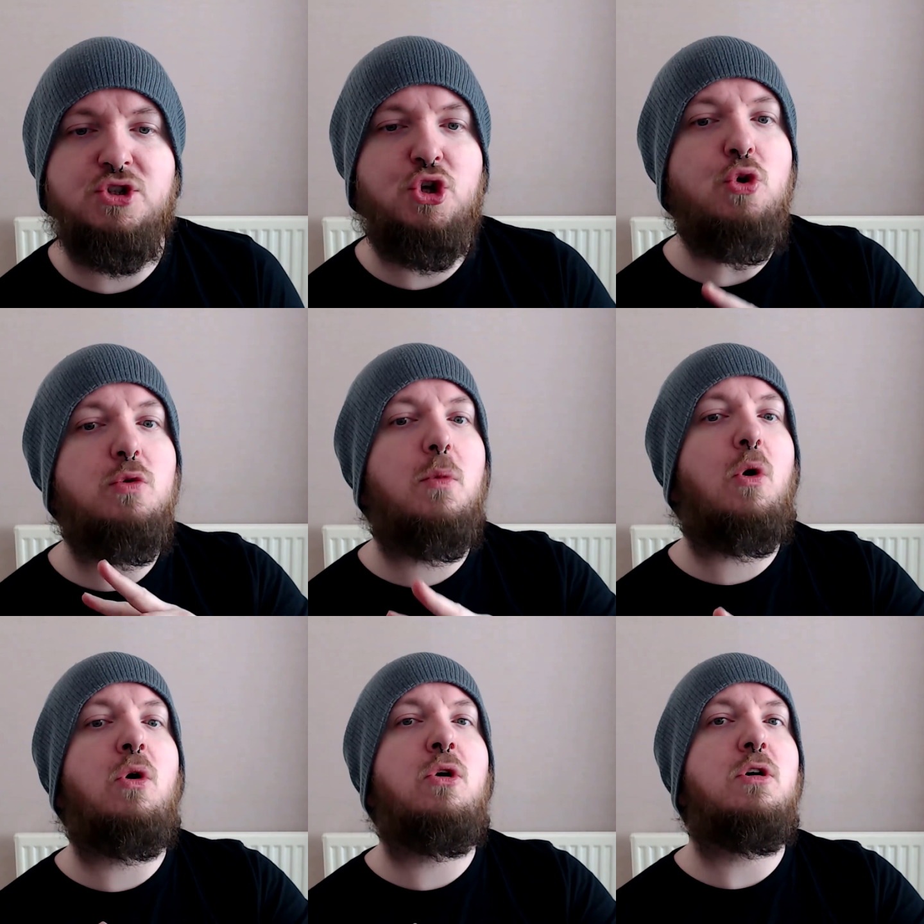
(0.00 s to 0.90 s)
2
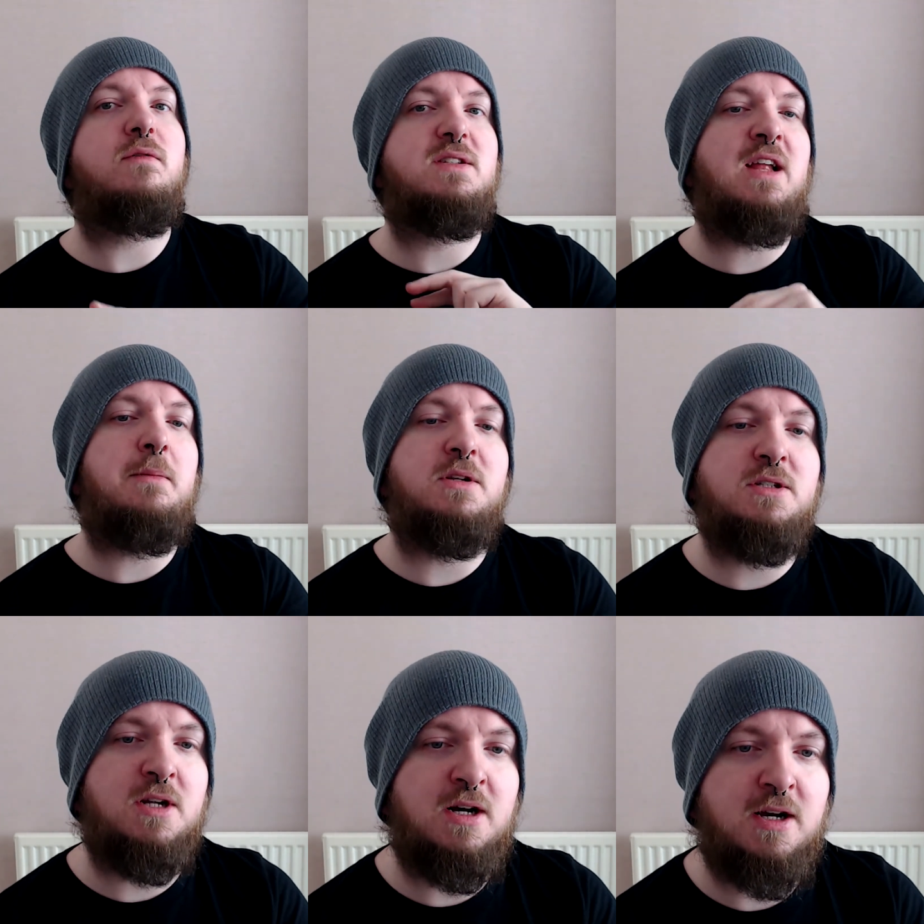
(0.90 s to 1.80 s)
more of its
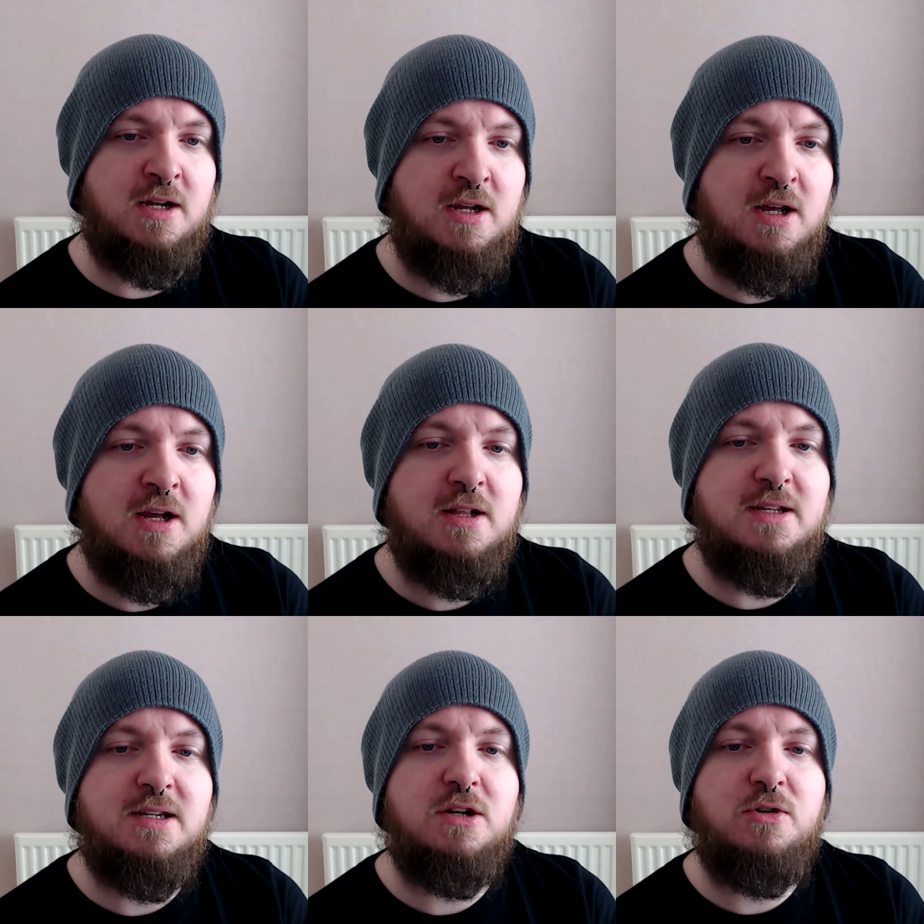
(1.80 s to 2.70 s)
damage die.
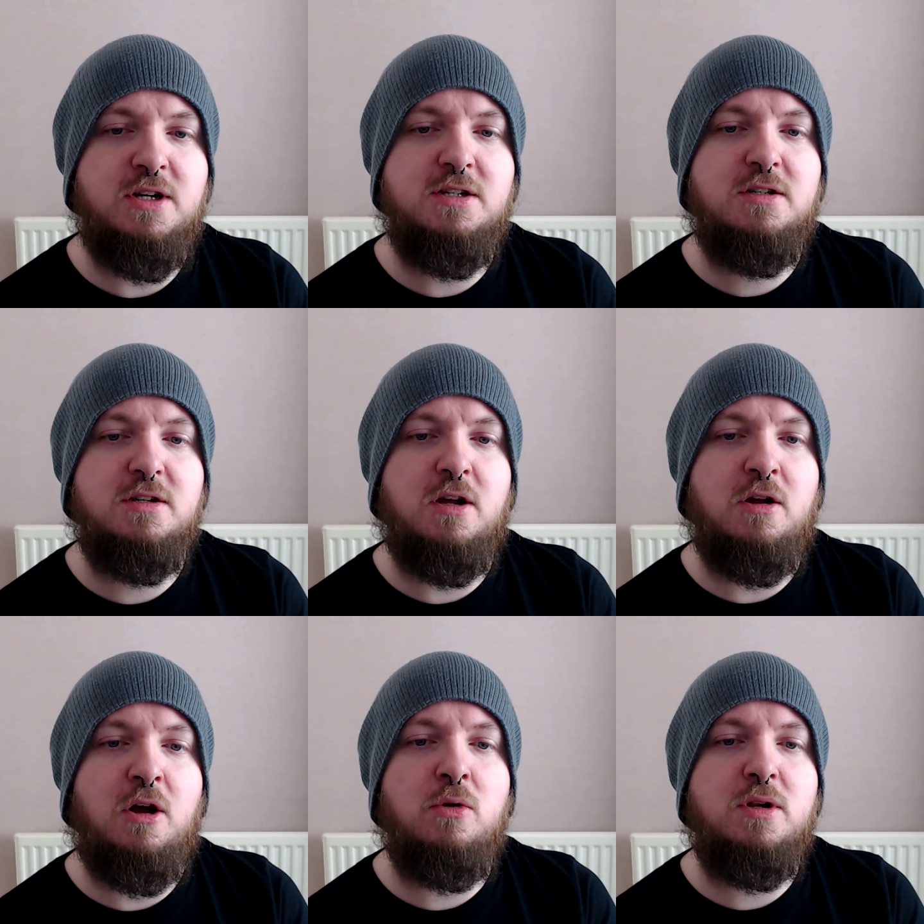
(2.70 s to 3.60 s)
This increase
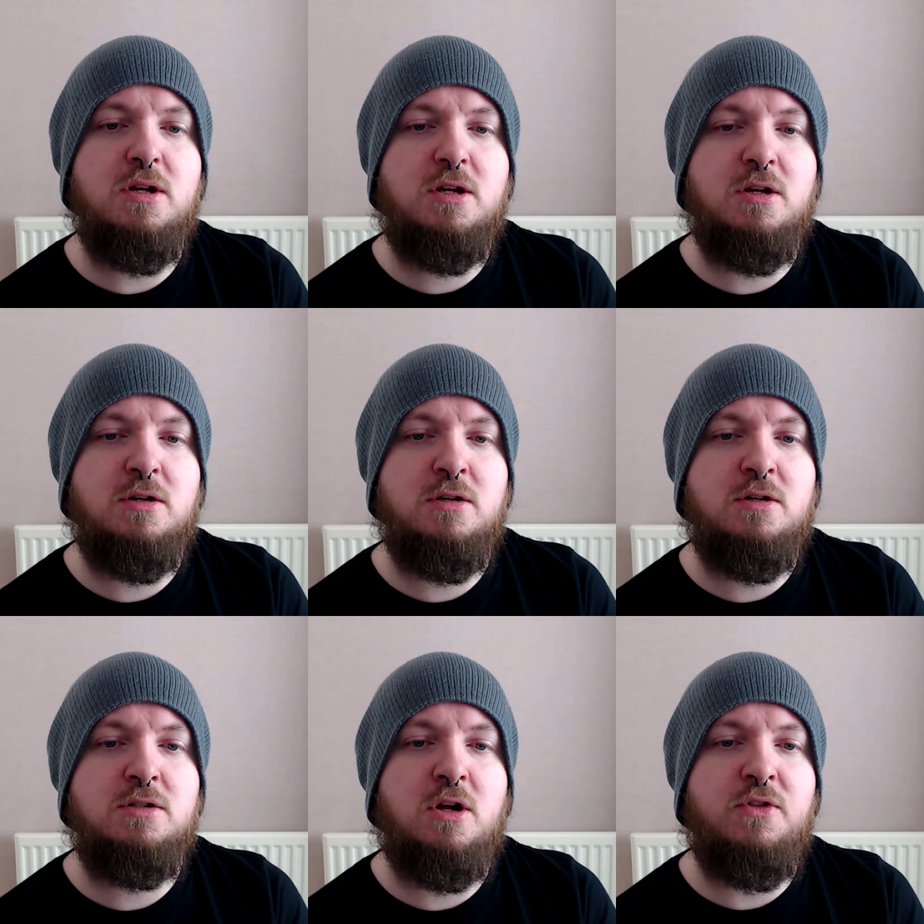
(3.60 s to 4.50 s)
only
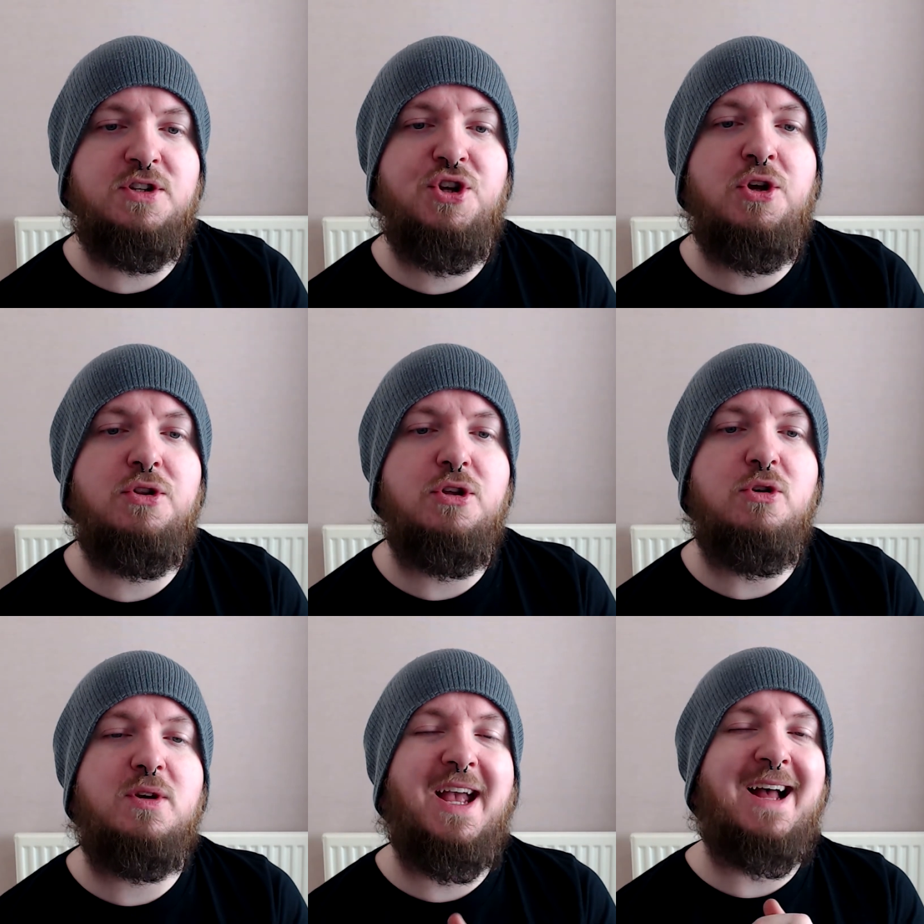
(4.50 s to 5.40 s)
occurs on the turn that
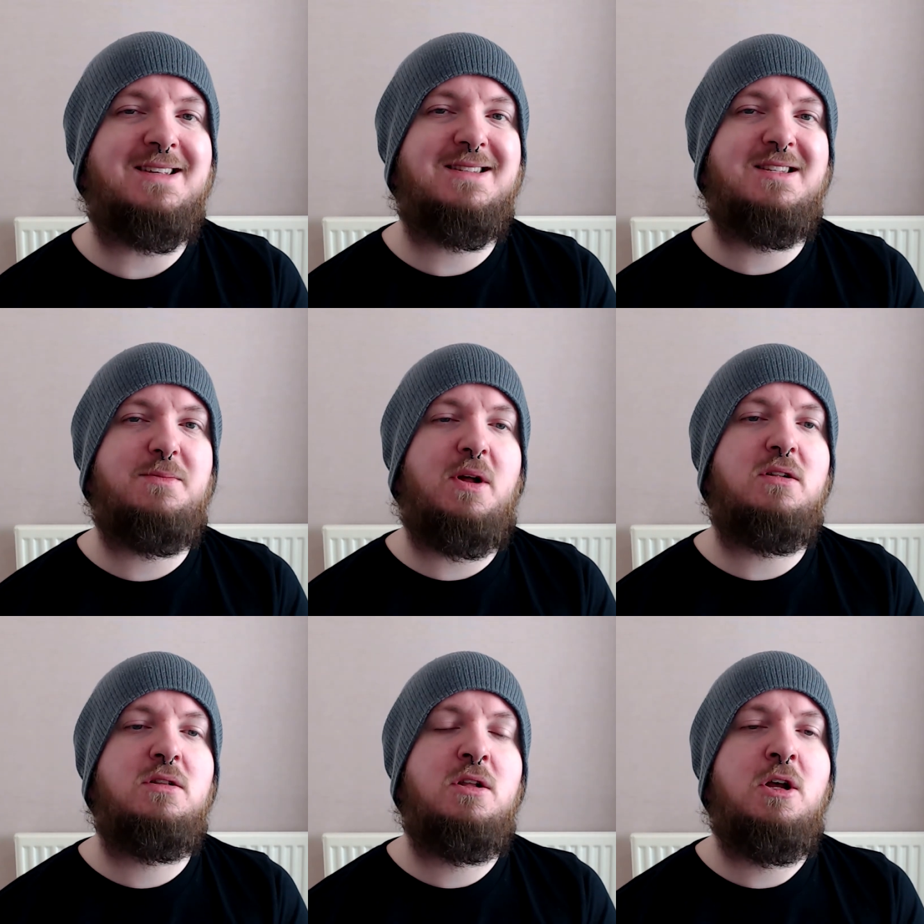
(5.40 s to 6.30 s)
you cast the
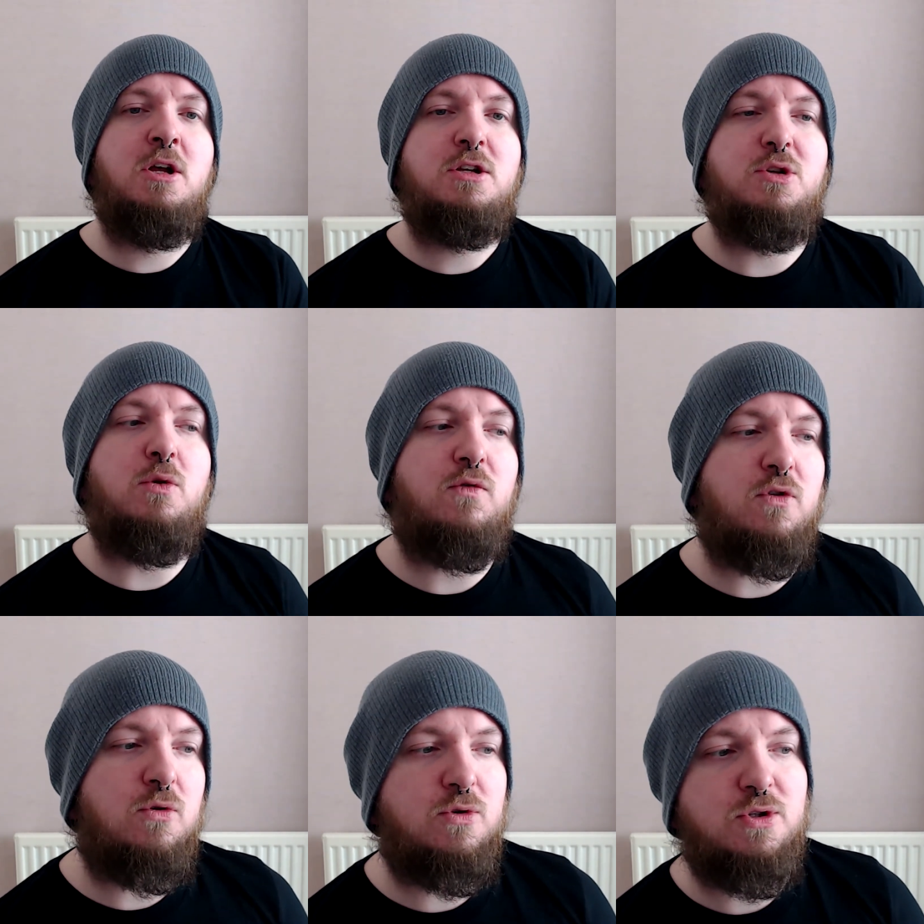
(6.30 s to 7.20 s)
spell. So if
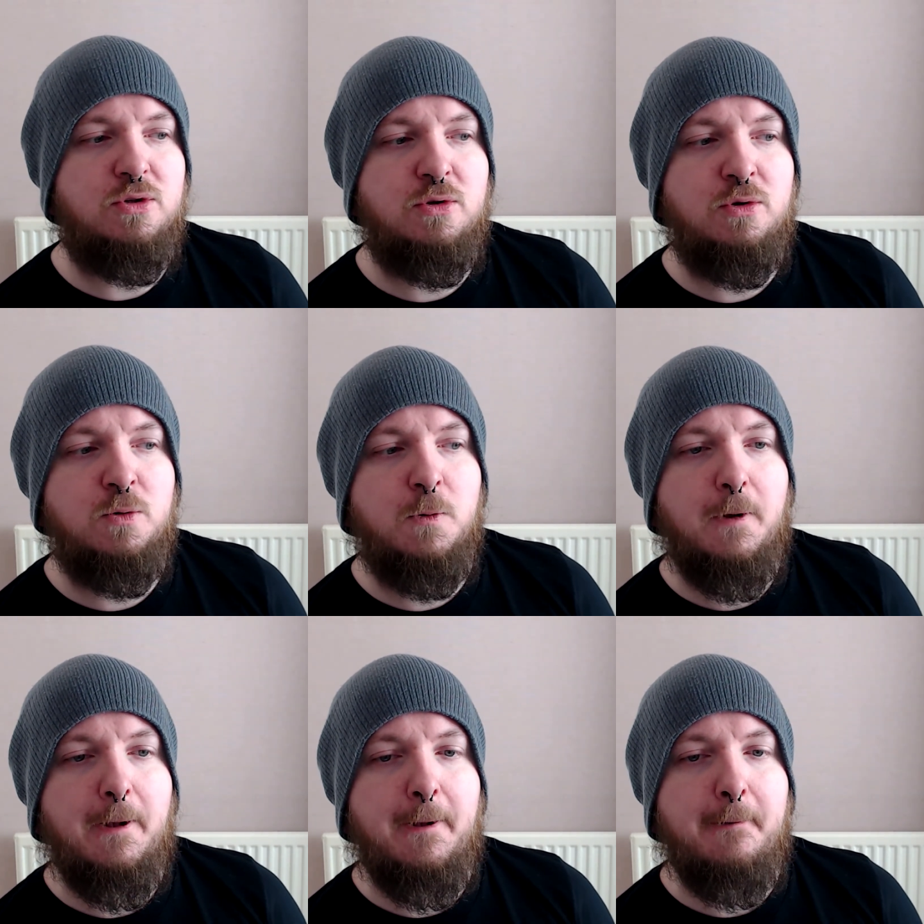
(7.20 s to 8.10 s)
you do,
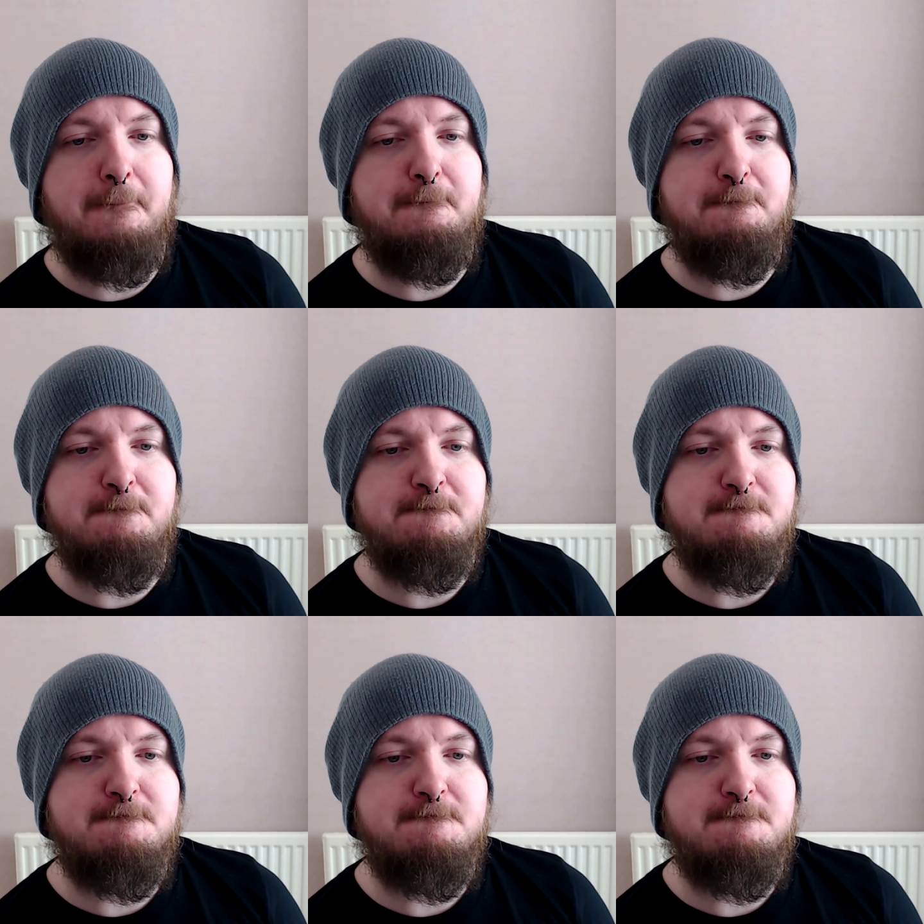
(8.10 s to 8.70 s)
I'm